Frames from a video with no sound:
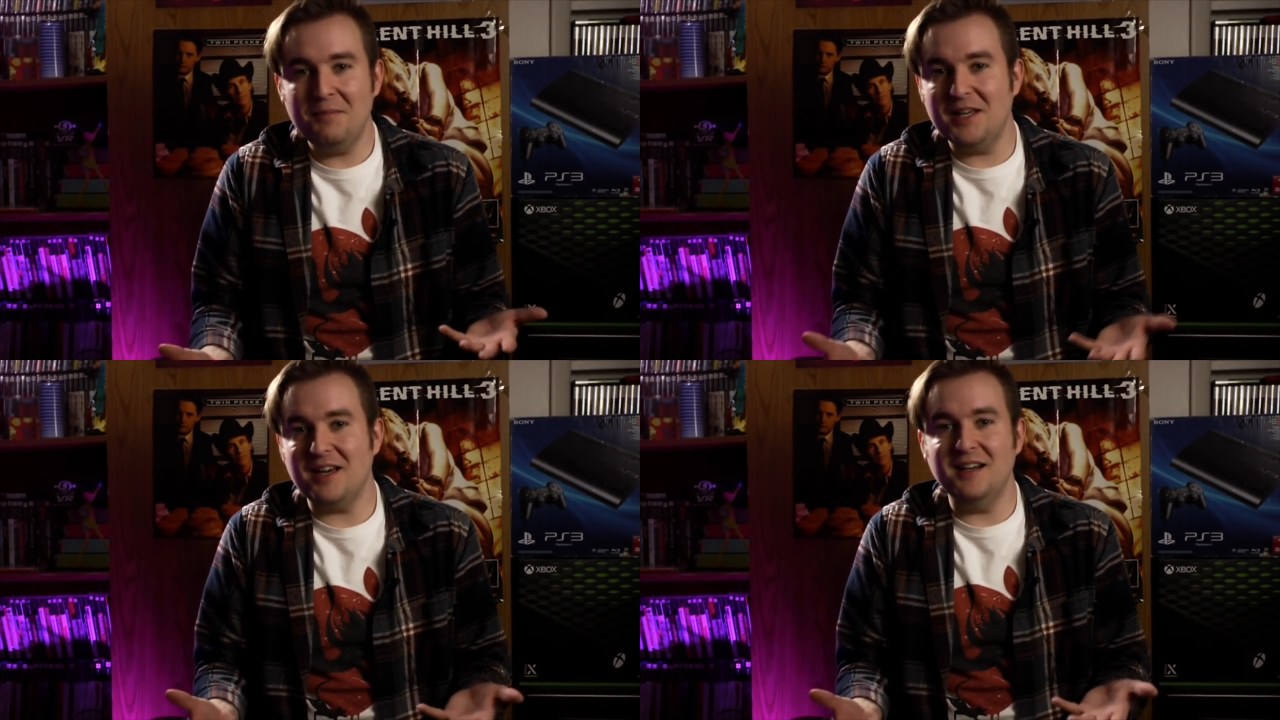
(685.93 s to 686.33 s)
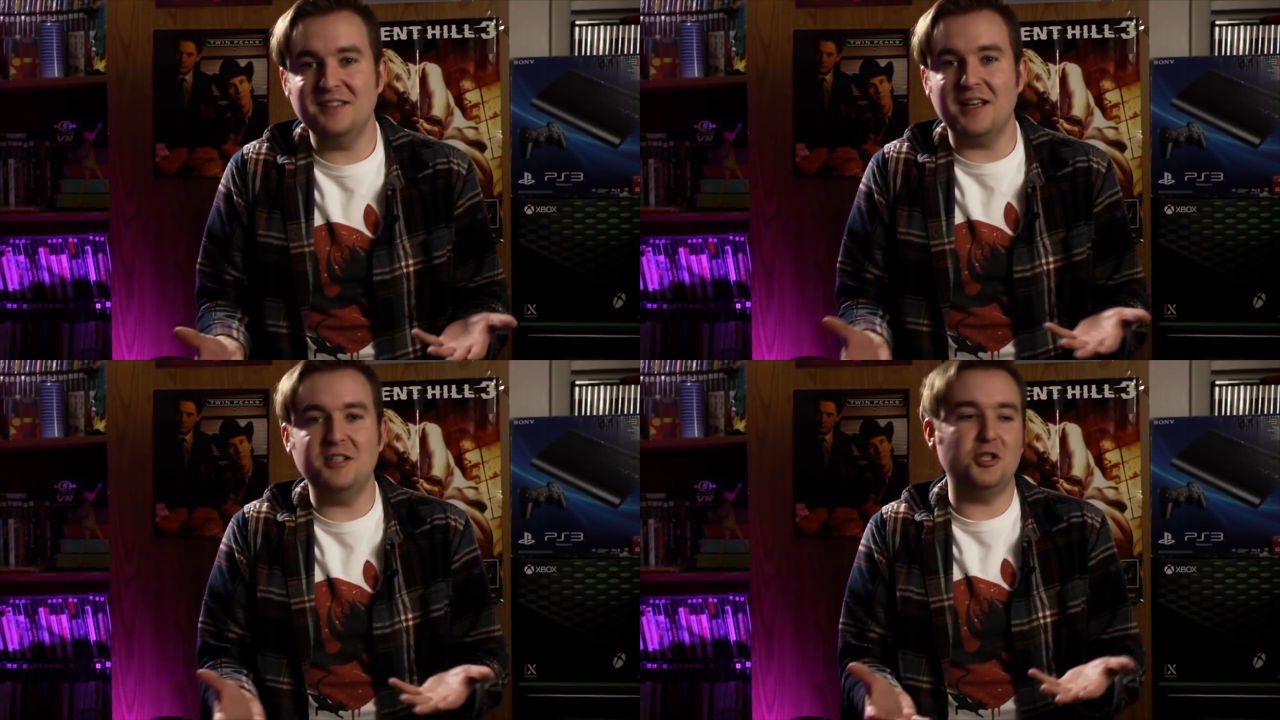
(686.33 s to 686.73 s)

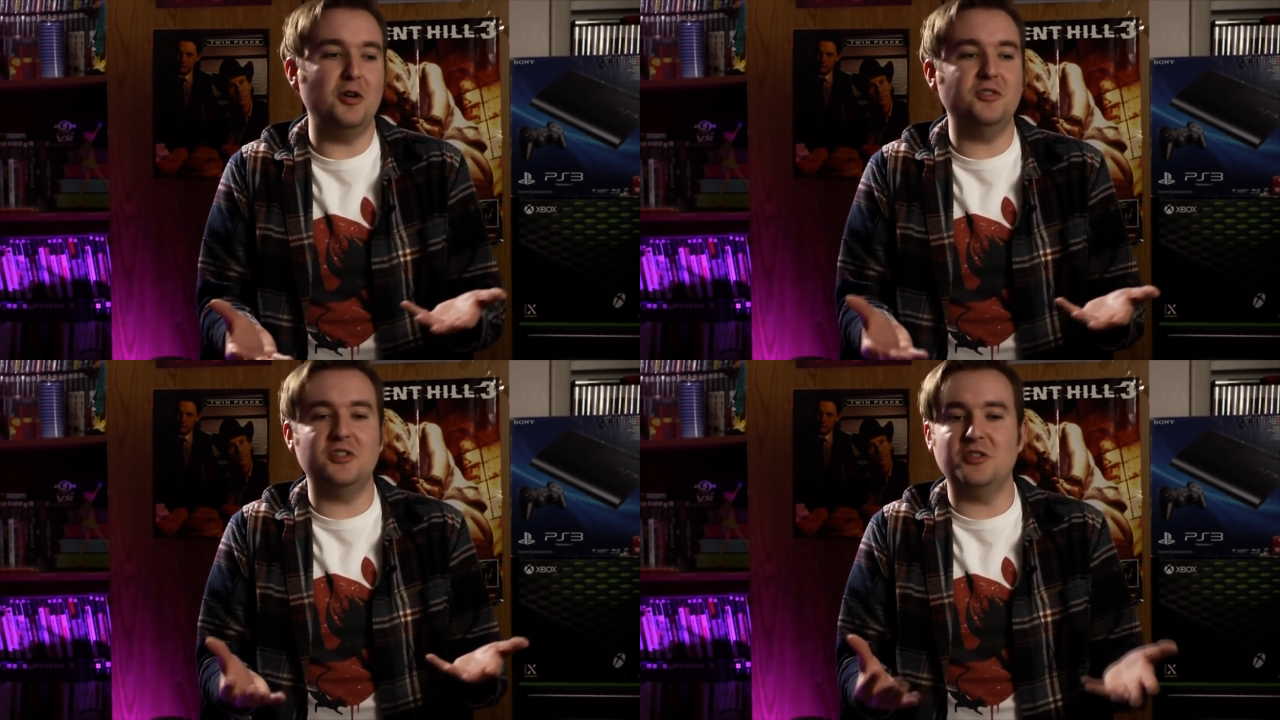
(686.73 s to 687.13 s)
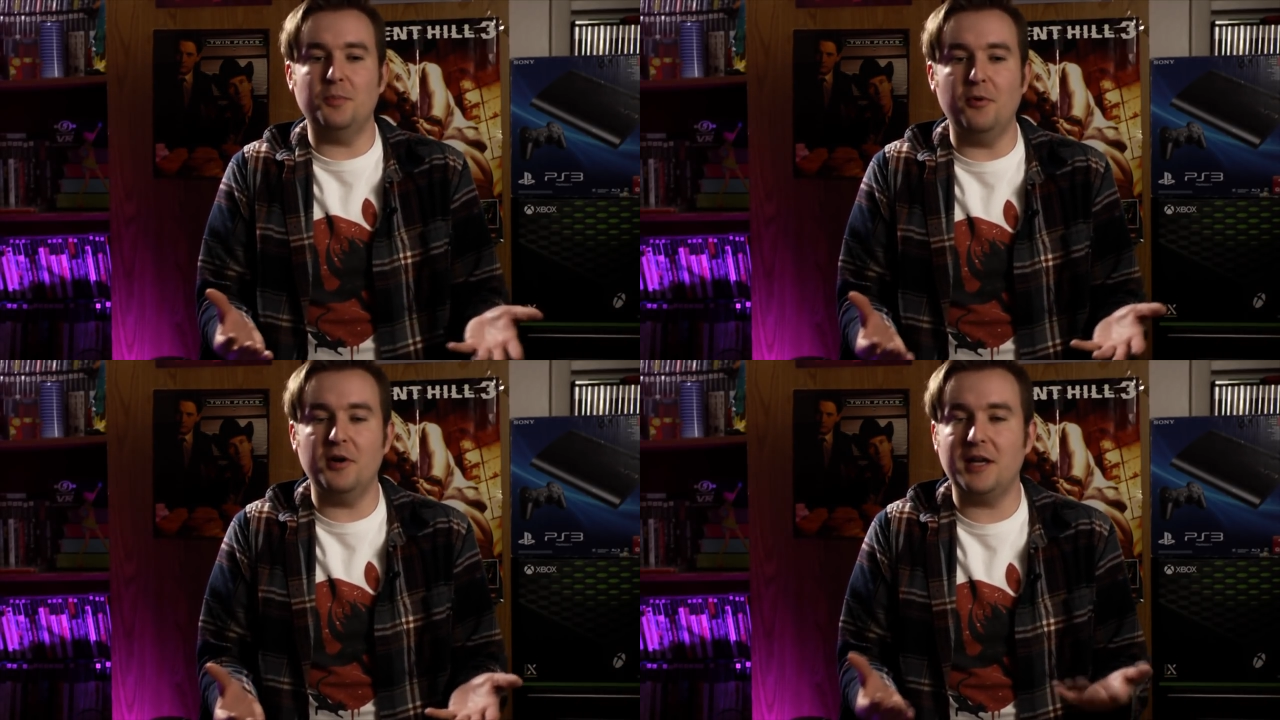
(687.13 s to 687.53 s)
because I chose to
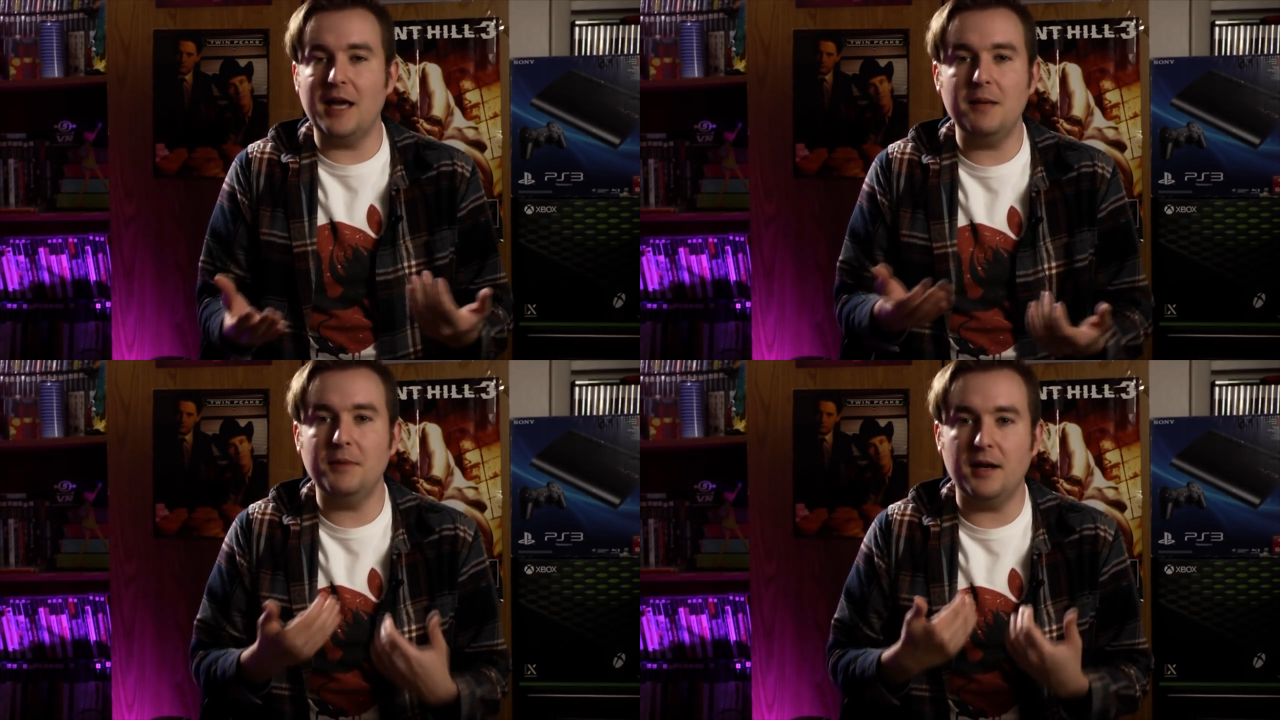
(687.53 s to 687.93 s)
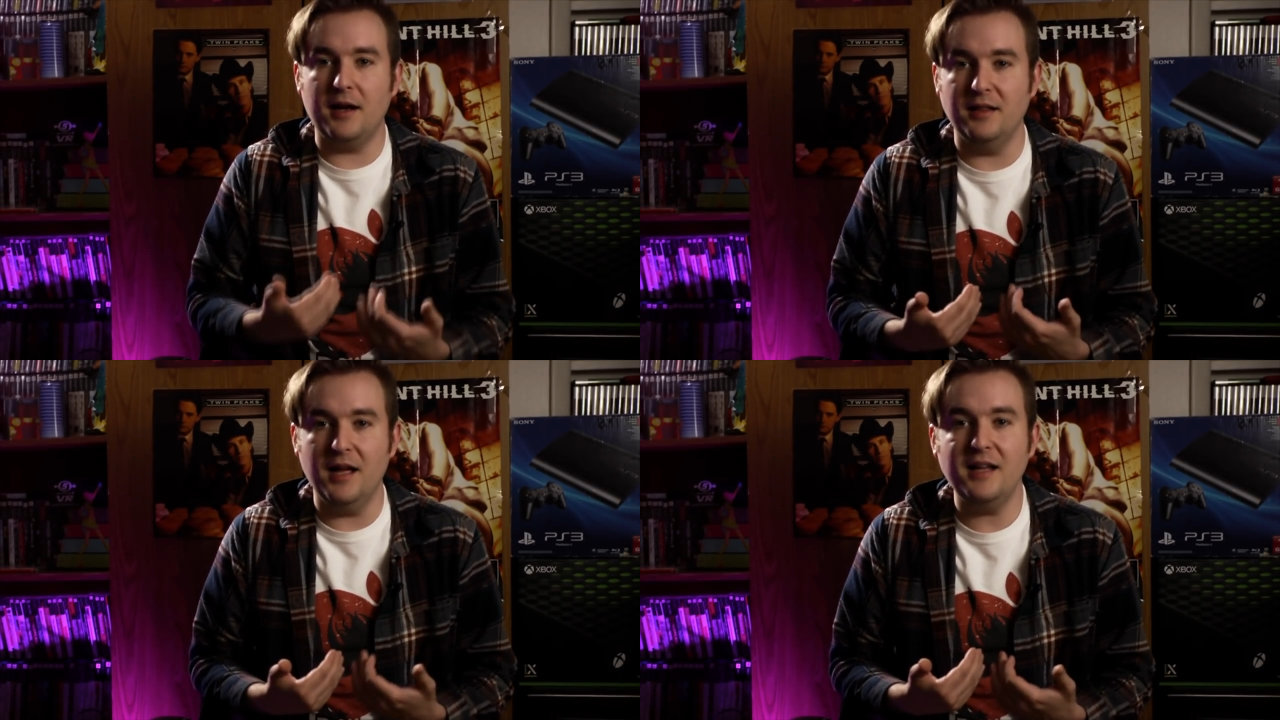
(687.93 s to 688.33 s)
support a game that
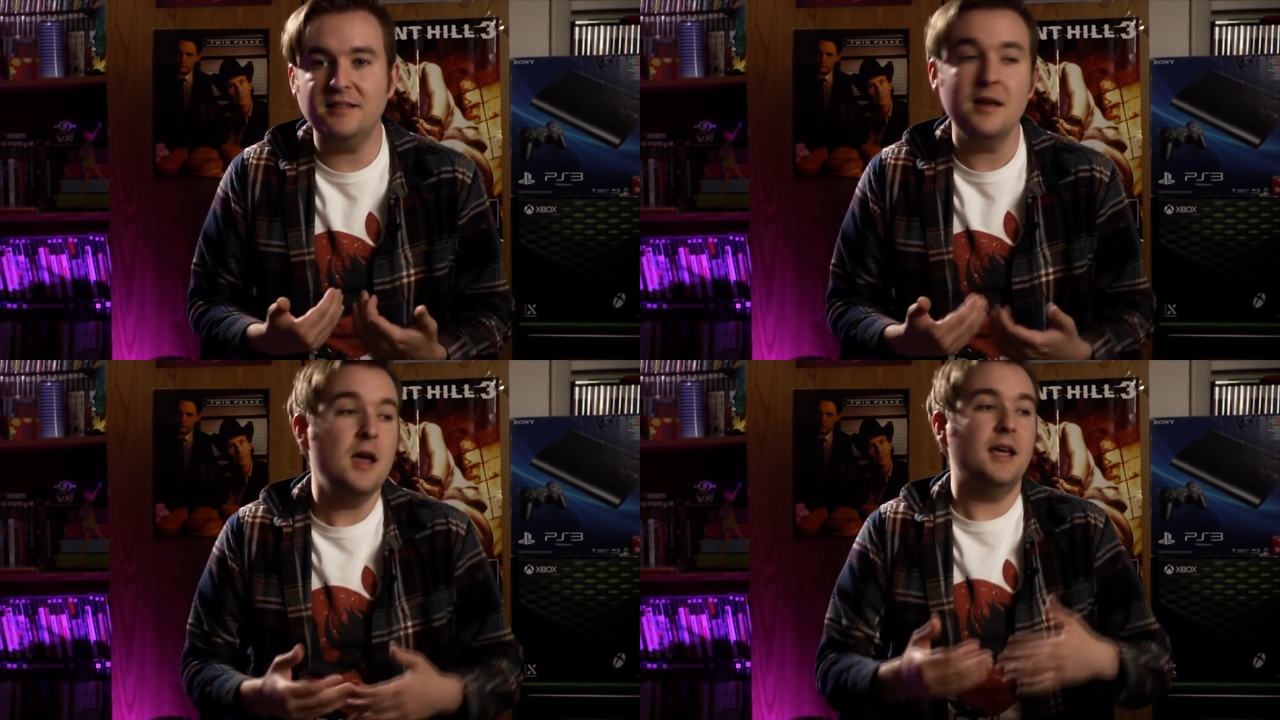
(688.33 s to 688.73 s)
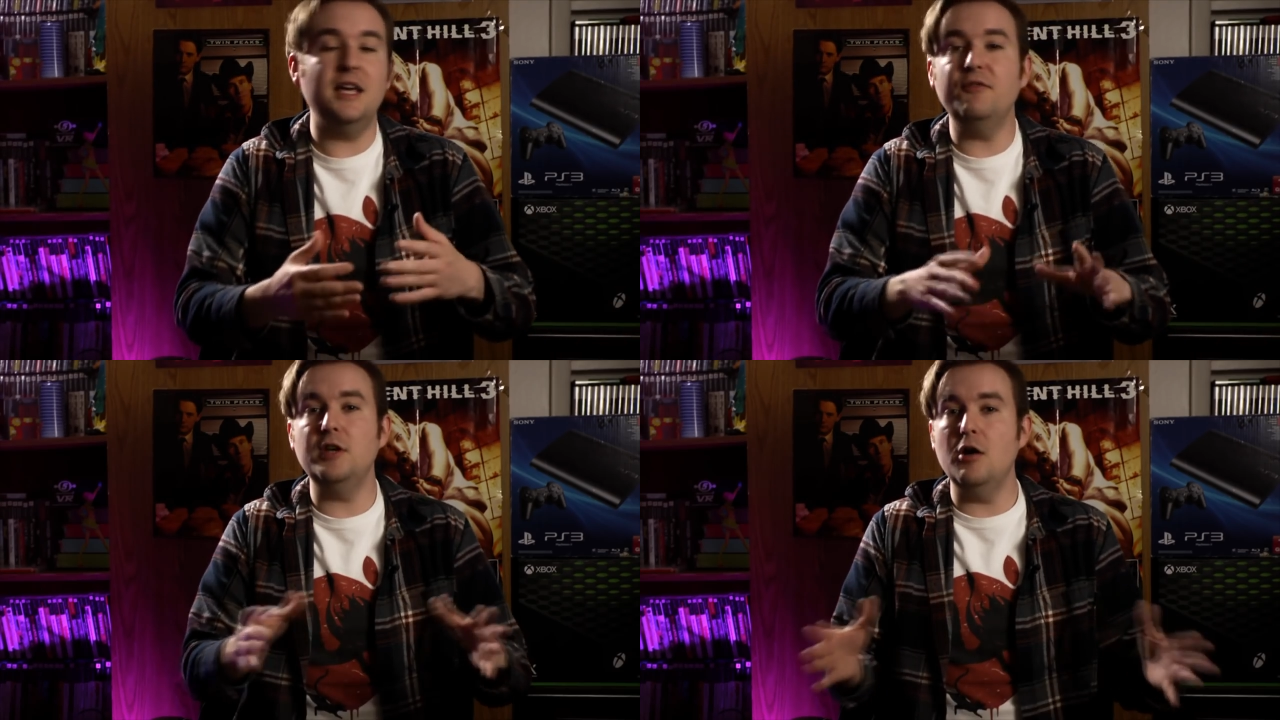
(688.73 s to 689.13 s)
I liked
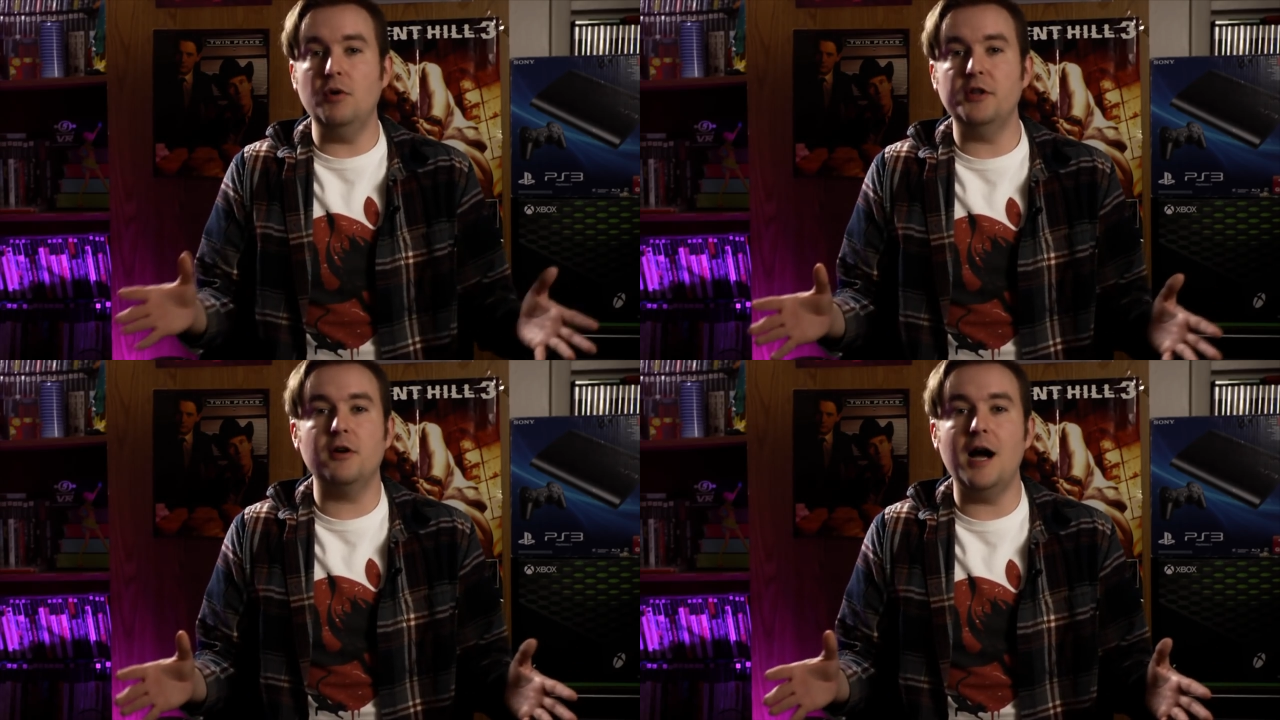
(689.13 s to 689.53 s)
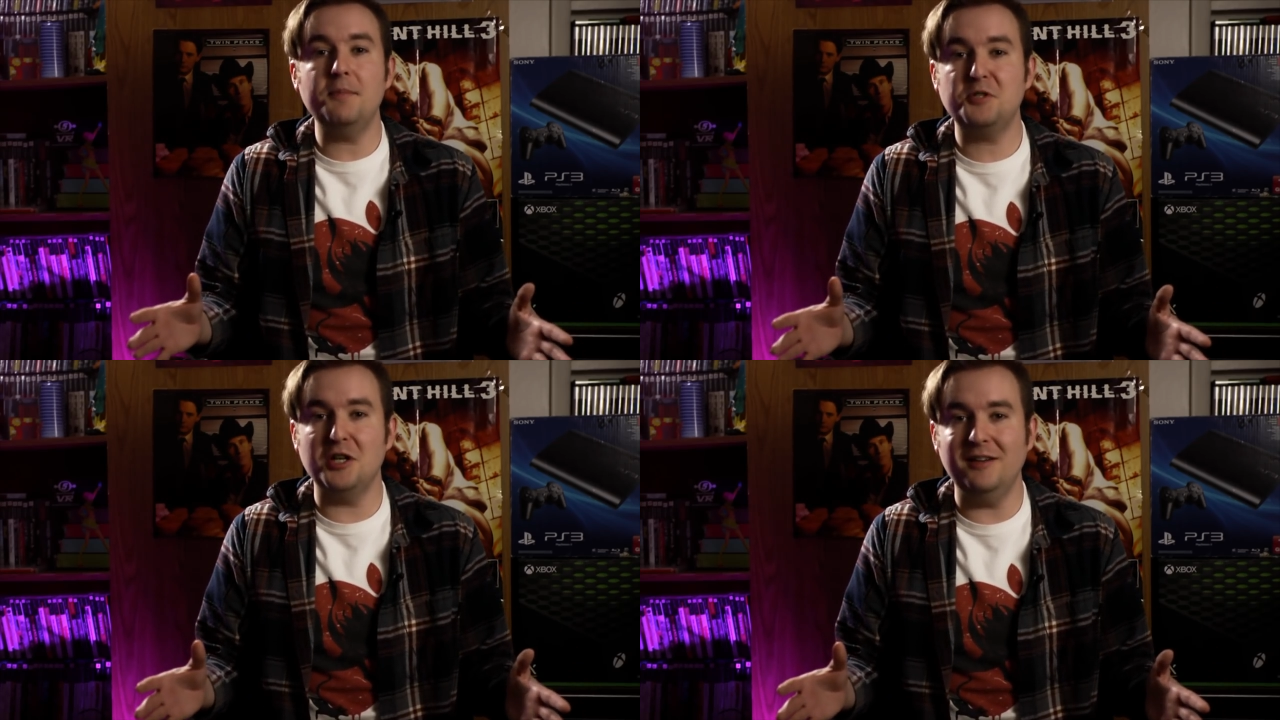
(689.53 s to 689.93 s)
given no other
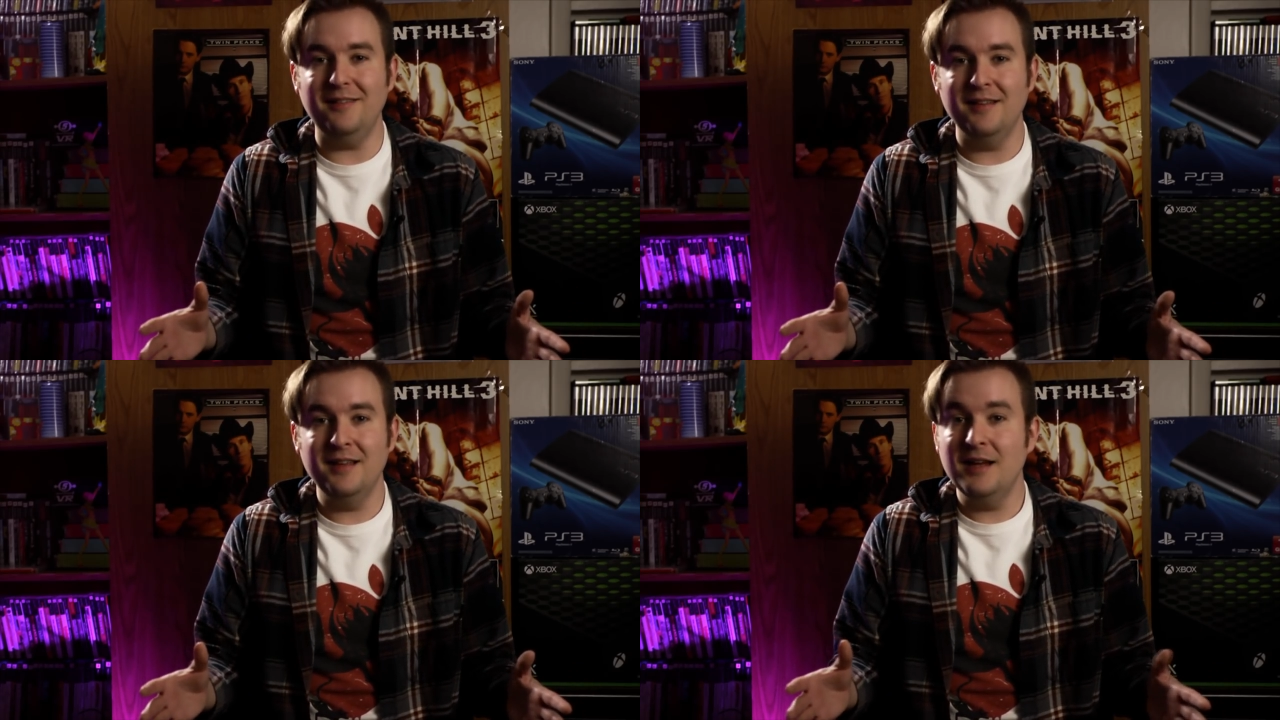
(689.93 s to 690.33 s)
option?